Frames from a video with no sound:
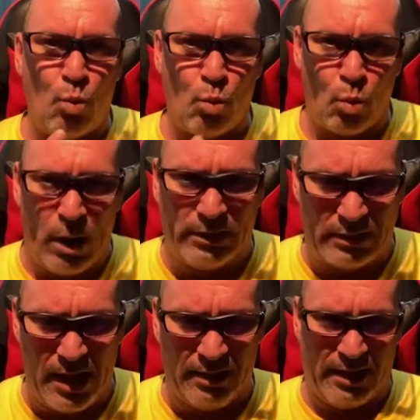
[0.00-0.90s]
one
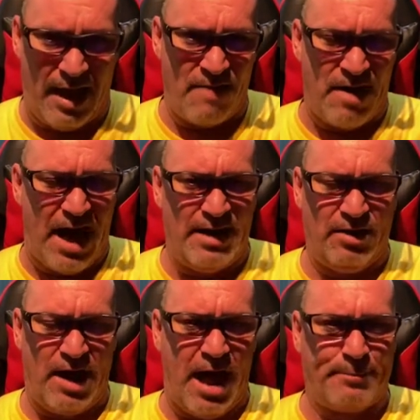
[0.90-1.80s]
thing that I've had
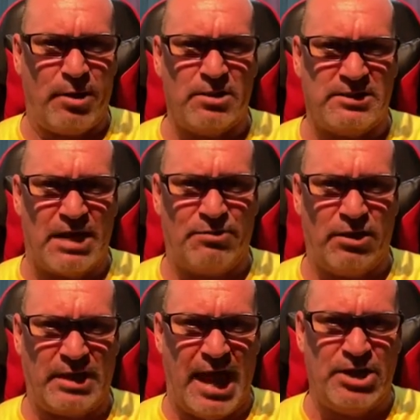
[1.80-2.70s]
here happen on several
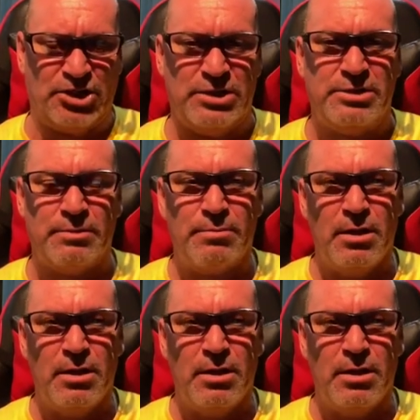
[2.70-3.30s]
occasions